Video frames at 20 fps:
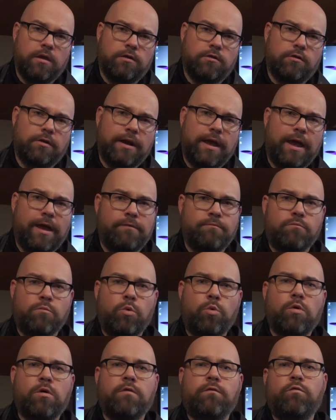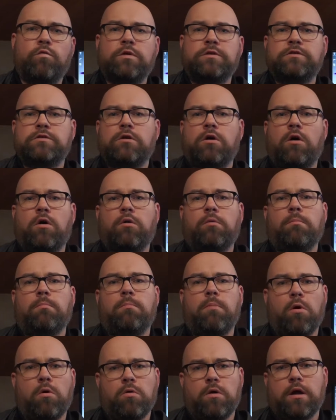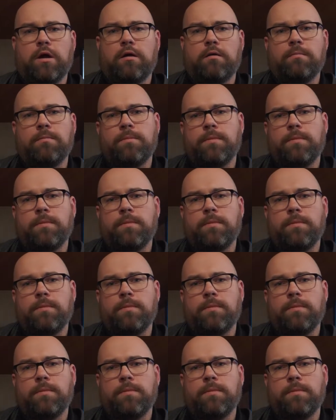you're going to have more of what's called bokeh.